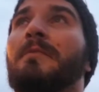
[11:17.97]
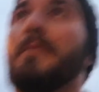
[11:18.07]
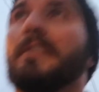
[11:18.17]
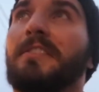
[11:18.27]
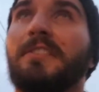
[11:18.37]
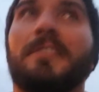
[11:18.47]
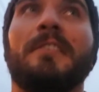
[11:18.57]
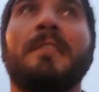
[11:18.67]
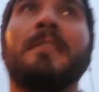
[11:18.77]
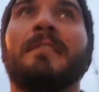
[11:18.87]
which,
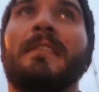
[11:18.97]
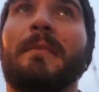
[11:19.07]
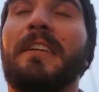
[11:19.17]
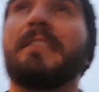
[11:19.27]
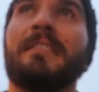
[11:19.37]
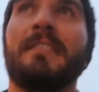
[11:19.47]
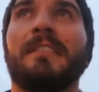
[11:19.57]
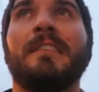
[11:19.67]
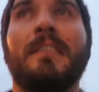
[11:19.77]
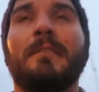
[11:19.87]
I mean,
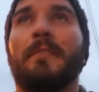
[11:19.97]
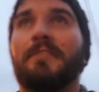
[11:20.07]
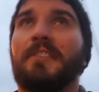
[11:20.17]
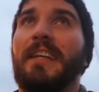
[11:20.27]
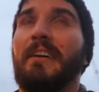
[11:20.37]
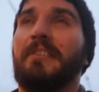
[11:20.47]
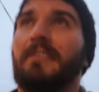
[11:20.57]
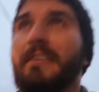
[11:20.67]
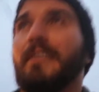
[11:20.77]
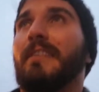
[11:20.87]
once you
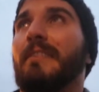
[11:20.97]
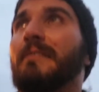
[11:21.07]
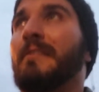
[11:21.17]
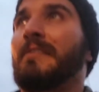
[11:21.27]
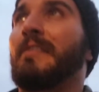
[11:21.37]
calculate in